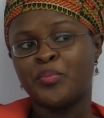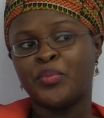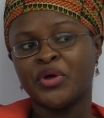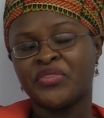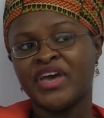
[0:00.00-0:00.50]

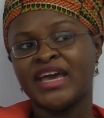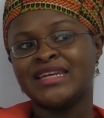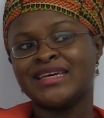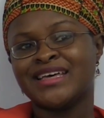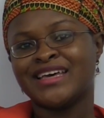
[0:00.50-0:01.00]
But
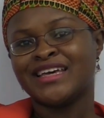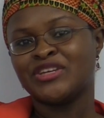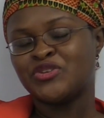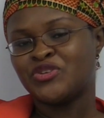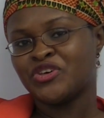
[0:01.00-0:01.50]
then
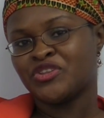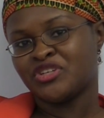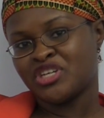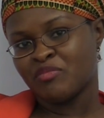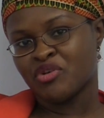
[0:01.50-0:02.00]
in the
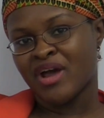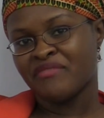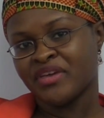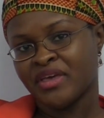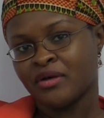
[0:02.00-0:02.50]

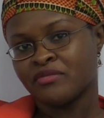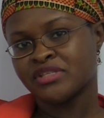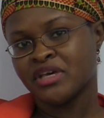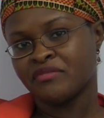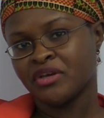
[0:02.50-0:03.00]
demographic health
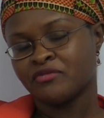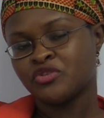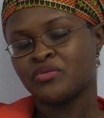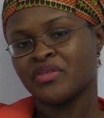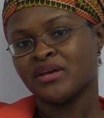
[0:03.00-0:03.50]
survey of
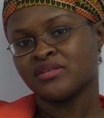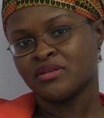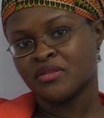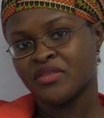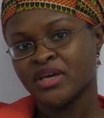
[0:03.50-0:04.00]

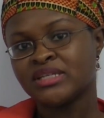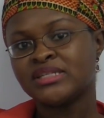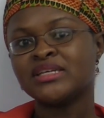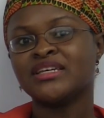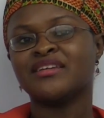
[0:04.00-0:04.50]

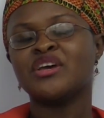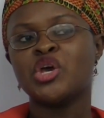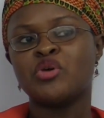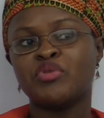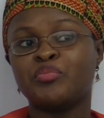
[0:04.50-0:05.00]
2013
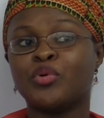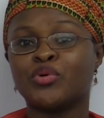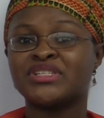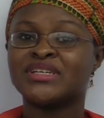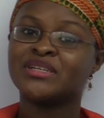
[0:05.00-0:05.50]

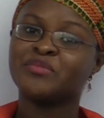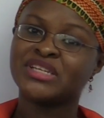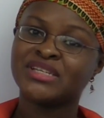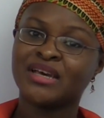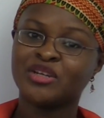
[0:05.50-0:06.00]
reported a
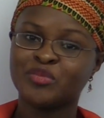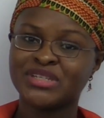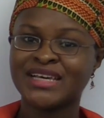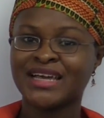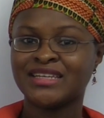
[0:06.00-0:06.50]
maternal
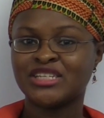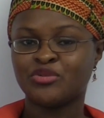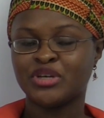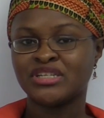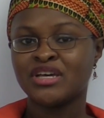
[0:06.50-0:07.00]

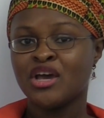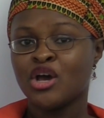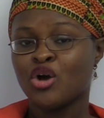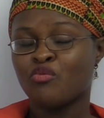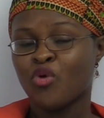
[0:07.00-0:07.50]
mortality rate
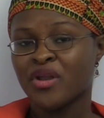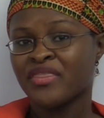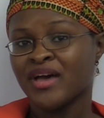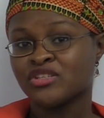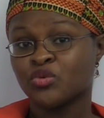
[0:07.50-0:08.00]
of
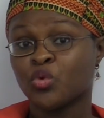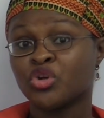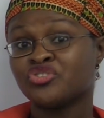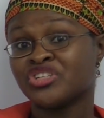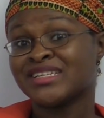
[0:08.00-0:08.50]

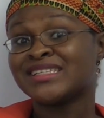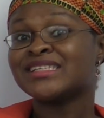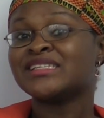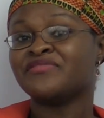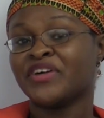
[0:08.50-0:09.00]

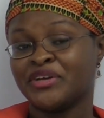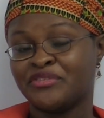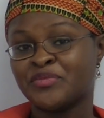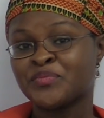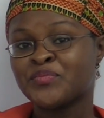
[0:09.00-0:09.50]
1,165.